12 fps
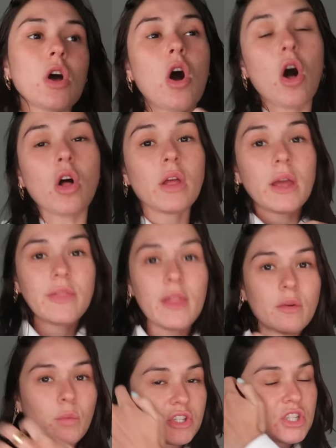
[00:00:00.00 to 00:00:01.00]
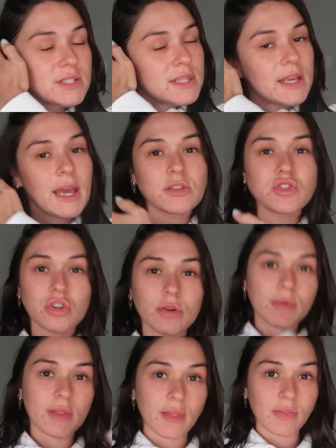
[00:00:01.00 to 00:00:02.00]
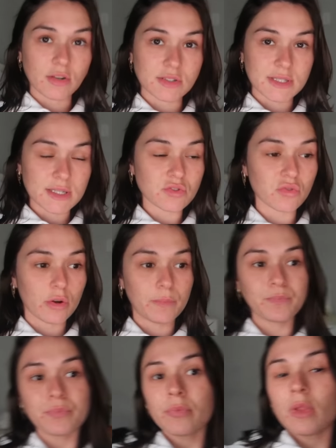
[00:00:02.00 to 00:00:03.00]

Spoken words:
hall, and which is the guest room. And then there's this room,